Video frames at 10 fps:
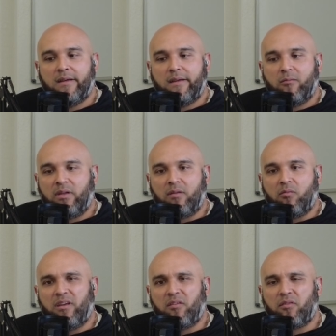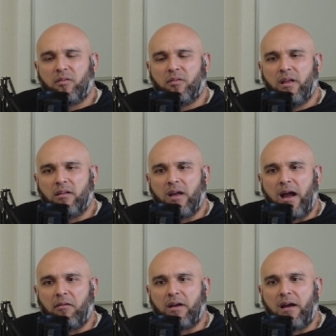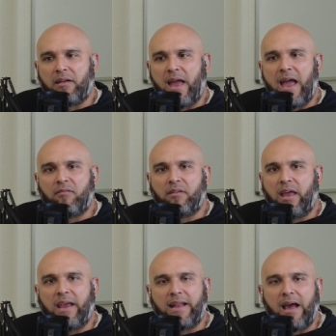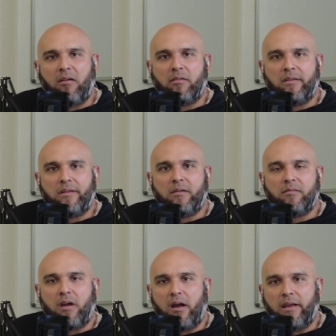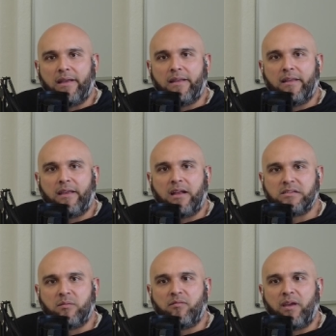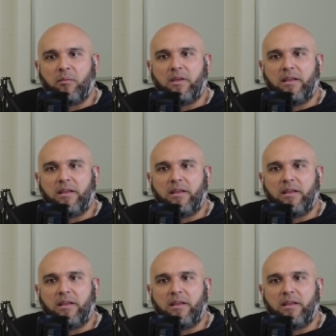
We're, we're there for, I don't know, an hour, hour and a half, and hanging out, you know, talking and catching up with family.